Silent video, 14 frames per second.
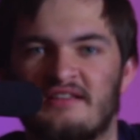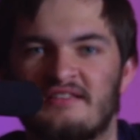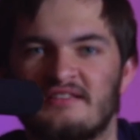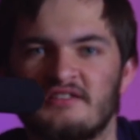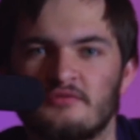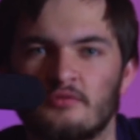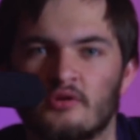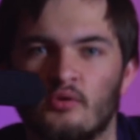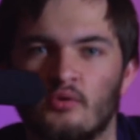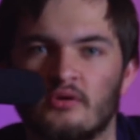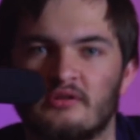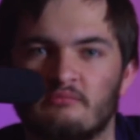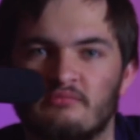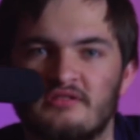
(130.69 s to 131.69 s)
Is this
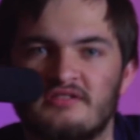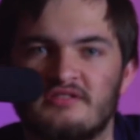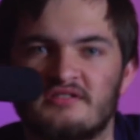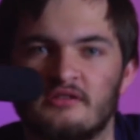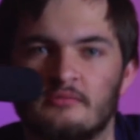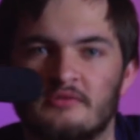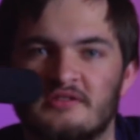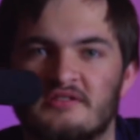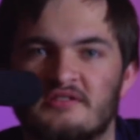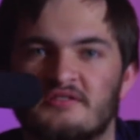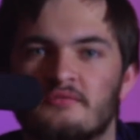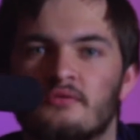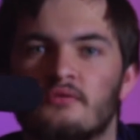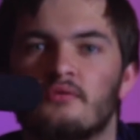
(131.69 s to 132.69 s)
recording? Please tell me this
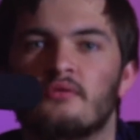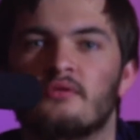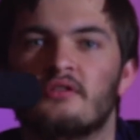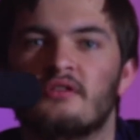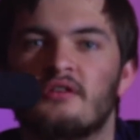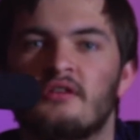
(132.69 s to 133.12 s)
is recording.